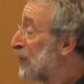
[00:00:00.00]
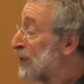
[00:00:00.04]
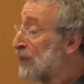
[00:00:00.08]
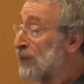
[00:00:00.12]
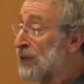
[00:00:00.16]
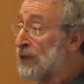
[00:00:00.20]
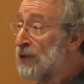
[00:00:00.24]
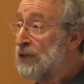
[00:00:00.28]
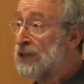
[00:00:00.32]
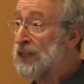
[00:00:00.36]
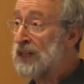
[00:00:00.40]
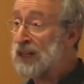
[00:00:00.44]
we
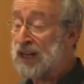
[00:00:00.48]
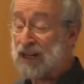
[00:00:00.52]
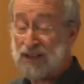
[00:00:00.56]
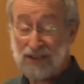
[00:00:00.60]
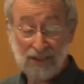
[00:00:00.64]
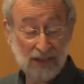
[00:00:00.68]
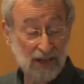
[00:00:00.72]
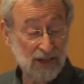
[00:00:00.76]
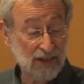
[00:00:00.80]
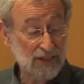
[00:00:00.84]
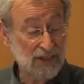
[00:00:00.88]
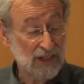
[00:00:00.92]
were looking
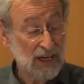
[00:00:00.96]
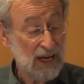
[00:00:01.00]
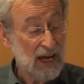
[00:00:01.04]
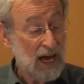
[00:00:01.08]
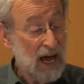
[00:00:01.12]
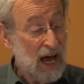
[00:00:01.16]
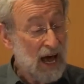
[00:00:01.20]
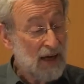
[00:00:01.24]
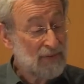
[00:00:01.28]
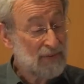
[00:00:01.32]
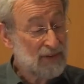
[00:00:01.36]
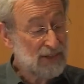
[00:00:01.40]
at does,
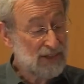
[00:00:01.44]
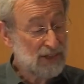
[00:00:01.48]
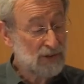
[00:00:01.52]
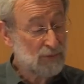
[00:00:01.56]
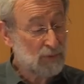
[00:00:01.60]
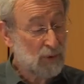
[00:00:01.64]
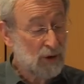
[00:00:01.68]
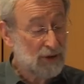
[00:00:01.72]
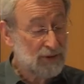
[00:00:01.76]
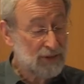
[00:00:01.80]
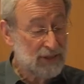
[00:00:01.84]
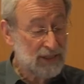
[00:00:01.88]
and this
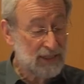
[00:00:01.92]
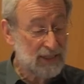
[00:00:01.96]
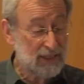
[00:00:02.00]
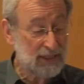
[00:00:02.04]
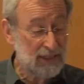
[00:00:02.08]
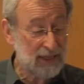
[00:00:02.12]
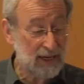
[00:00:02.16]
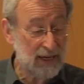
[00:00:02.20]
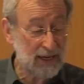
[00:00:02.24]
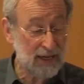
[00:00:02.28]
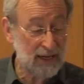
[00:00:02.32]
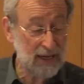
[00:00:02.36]
is what
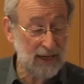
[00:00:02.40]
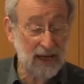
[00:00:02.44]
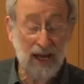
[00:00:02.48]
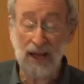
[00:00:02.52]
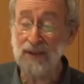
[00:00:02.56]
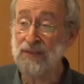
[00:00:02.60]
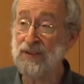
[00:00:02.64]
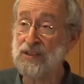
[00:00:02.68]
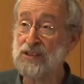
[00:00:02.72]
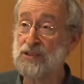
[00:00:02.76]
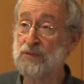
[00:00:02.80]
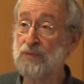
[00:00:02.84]
the
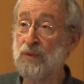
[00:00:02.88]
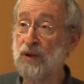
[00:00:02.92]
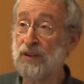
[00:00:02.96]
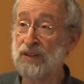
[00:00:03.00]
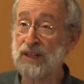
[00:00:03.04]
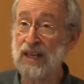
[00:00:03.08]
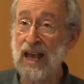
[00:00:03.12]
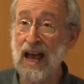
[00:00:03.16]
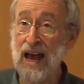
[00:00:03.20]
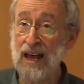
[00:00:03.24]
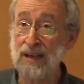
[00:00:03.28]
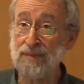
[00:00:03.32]

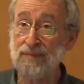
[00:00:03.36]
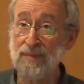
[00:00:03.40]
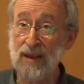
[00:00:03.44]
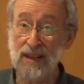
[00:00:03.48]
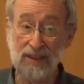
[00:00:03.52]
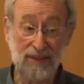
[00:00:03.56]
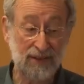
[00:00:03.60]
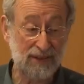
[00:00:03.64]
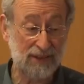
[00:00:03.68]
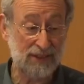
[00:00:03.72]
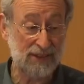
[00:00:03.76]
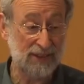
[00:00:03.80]
add
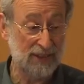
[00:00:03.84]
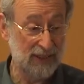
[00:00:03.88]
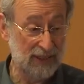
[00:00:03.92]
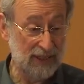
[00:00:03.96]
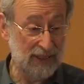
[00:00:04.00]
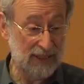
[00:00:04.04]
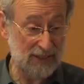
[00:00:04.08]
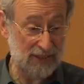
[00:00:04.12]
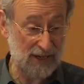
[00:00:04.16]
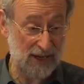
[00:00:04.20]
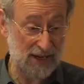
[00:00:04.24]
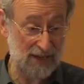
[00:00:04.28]
method
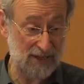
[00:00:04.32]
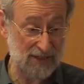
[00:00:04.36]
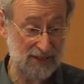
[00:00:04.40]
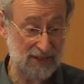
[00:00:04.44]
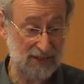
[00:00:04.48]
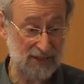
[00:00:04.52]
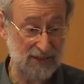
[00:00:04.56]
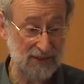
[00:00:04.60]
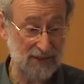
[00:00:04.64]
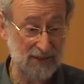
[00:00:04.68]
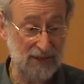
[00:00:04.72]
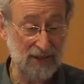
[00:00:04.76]

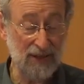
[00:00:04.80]
does.